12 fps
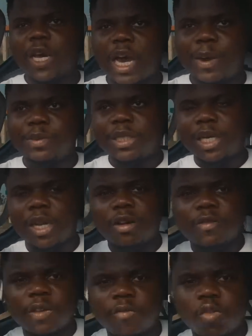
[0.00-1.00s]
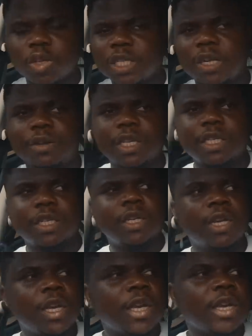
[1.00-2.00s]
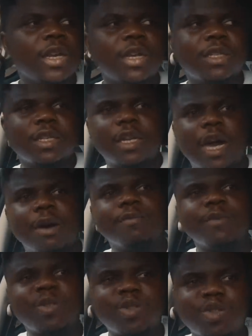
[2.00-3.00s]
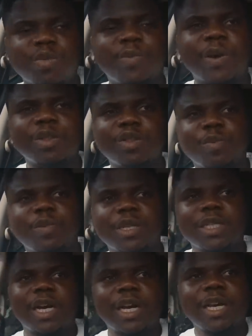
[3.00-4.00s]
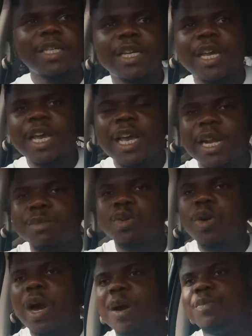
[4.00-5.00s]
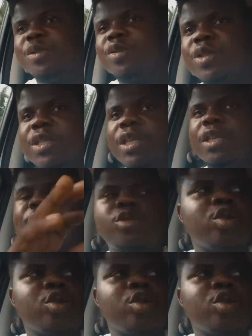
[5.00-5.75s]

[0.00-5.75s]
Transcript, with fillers: the capital of the Volta region. Listen, I'm super, super tired, and I'm so happy to see,